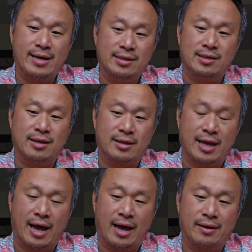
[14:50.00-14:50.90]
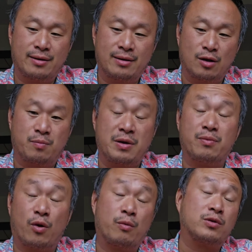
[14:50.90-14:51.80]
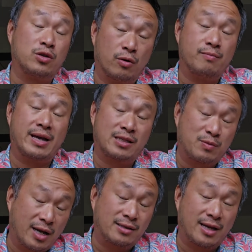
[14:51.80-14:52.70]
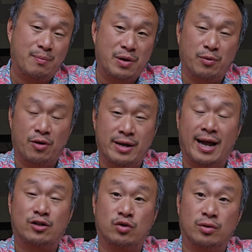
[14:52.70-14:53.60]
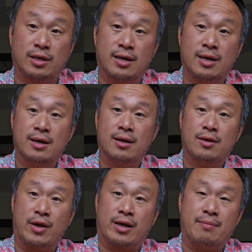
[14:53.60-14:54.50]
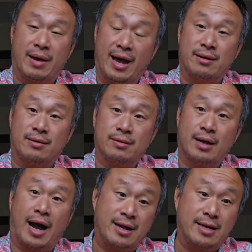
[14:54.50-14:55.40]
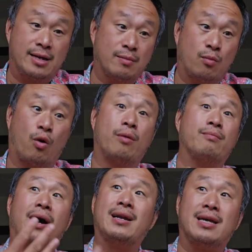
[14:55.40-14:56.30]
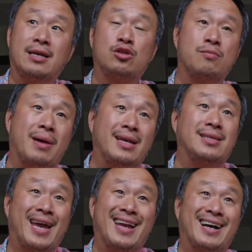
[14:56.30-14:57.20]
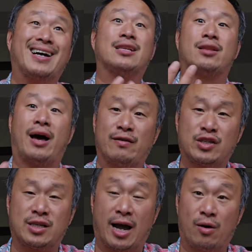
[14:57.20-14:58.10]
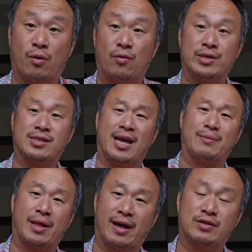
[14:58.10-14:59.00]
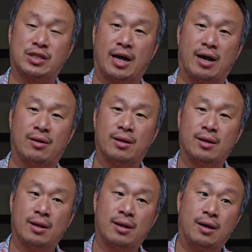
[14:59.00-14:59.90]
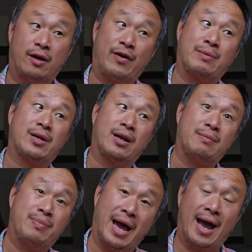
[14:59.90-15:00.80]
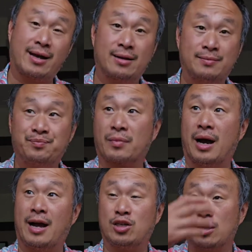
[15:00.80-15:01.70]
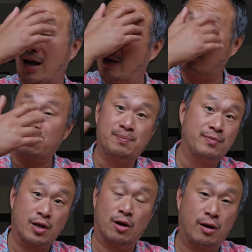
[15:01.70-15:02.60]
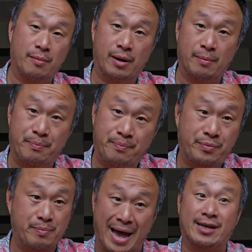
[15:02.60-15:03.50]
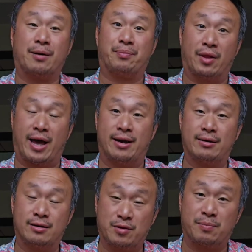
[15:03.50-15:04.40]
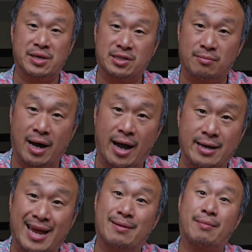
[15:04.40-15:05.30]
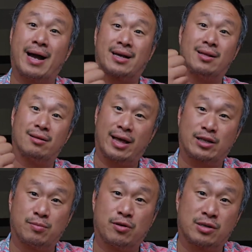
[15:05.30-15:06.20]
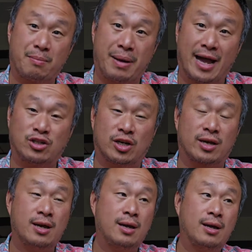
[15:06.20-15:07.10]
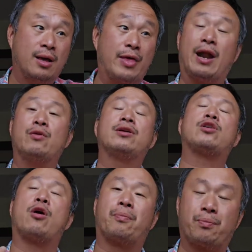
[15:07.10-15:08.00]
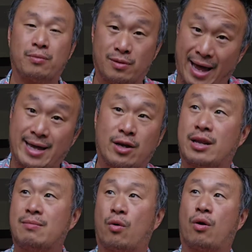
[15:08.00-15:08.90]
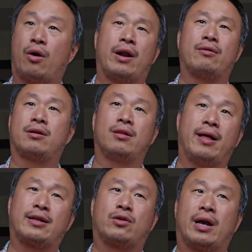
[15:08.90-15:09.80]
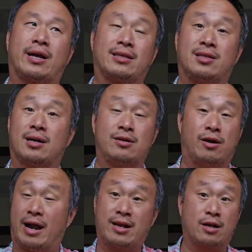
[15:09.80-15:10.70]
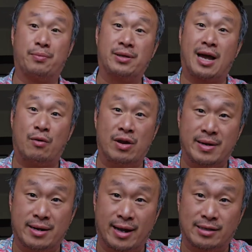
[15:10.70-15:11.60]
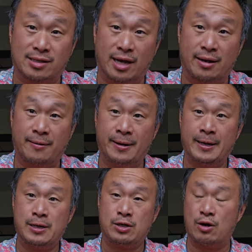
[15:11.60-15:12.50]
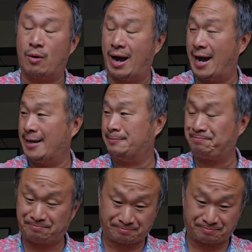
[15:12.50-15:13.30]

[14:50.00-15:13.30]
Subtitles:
is it that, you know, people, well, so it makes sense that people are naturally thinking, man, I need more money to maintain a lifestyle or the same lifestyle. And if I'm cutting back, I should have, you know, a backup plan, some peace of mind, and my collectibles and magic that I really don't like anymore, or I don't collect, or I got done, you know, I didn't complete that Arabian Nights set. You know, I